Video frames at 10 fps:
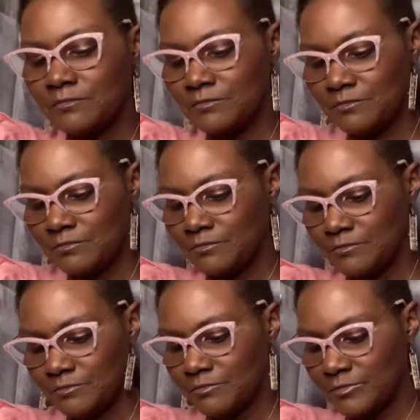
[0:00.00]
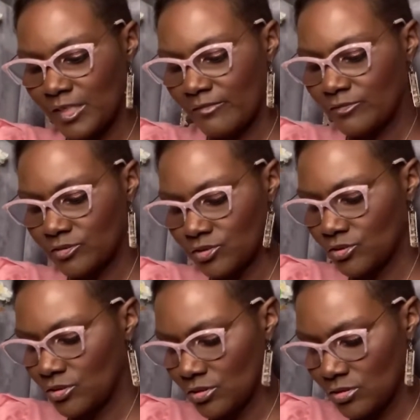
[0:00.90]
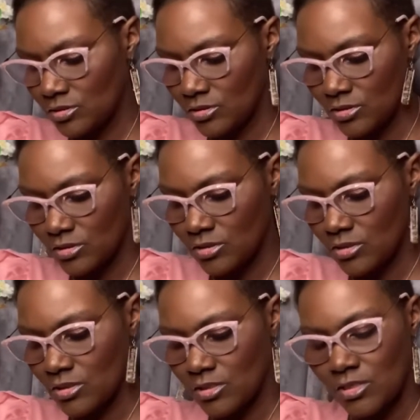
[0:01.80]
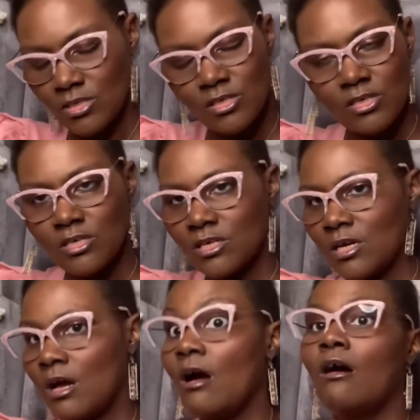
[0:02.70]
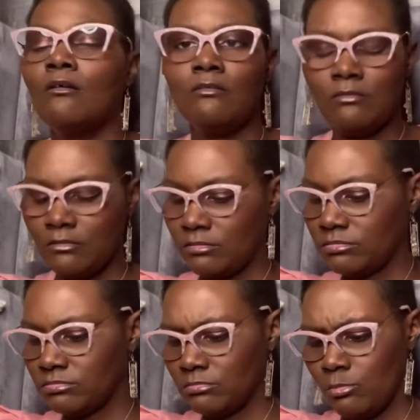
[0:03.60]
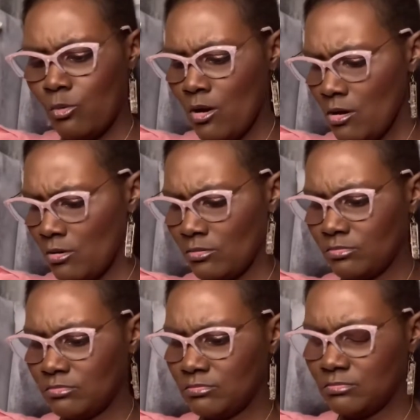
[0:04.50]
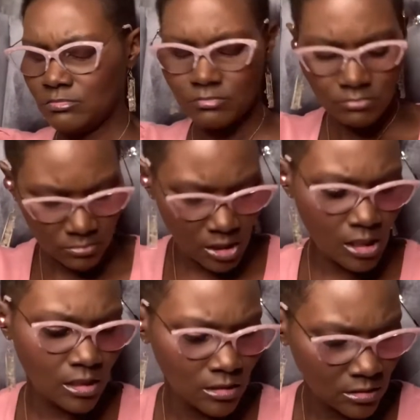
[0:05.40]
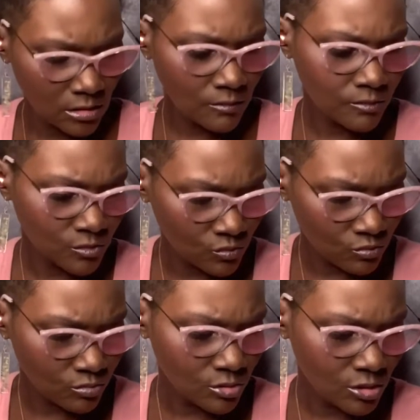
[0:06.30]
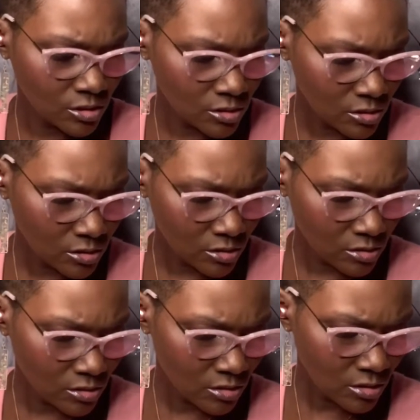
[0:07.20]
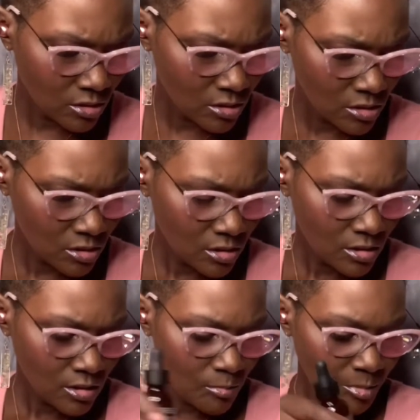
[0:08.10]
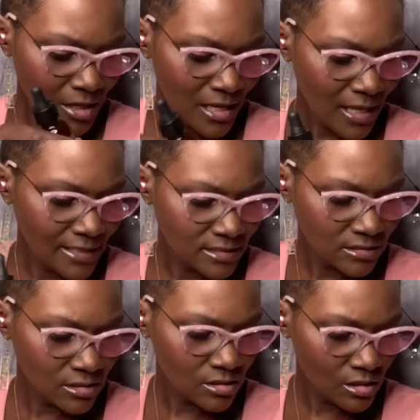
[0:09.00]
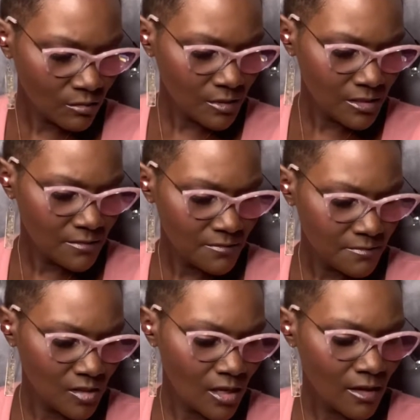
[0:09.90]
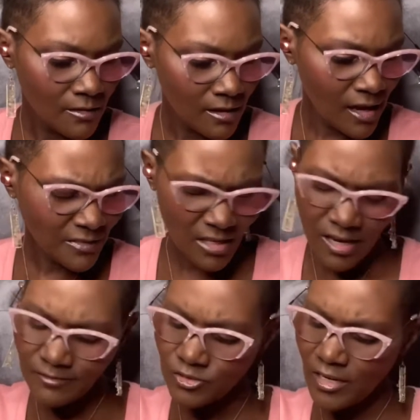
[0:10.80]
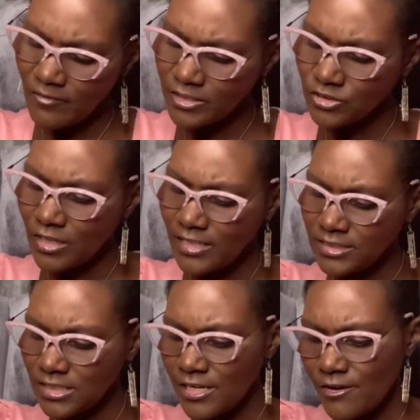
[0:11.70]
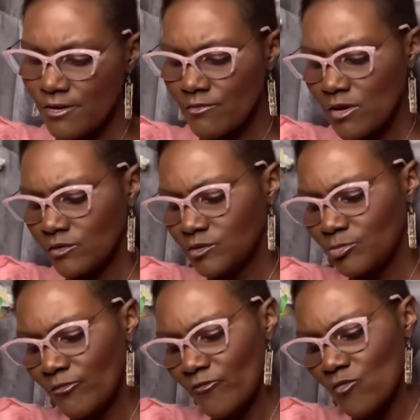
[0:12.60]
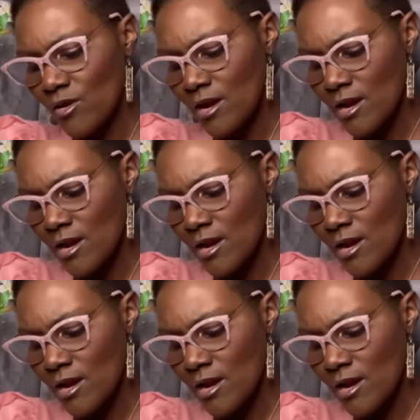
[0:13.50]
Hmm that looks good. Oh, whoa. Yeah, that feels really good. But I like, you know what? Yeah, I think I've tried, I tried Sierra Rose before.